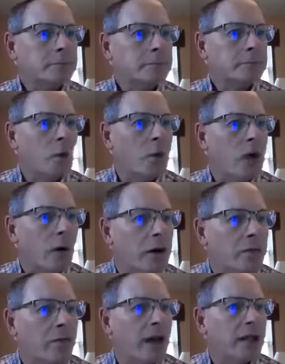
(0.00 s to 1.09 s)
we are
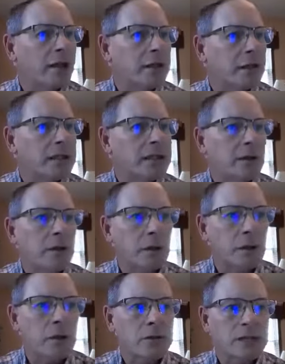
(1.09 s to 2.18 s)
invited to listen
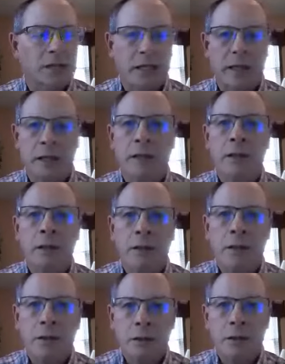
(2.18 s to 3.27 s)
closely
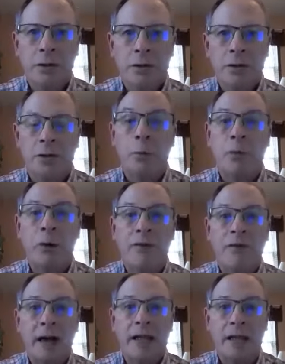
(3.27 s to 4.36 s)
to
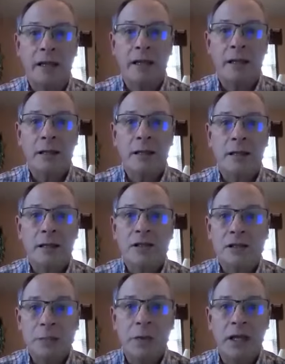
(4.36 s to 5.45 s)
prophetic
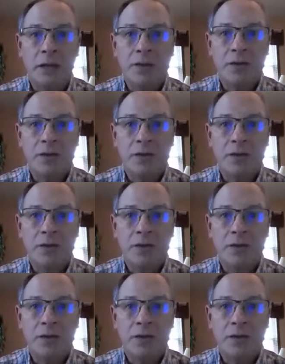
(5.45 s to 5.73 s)
speech.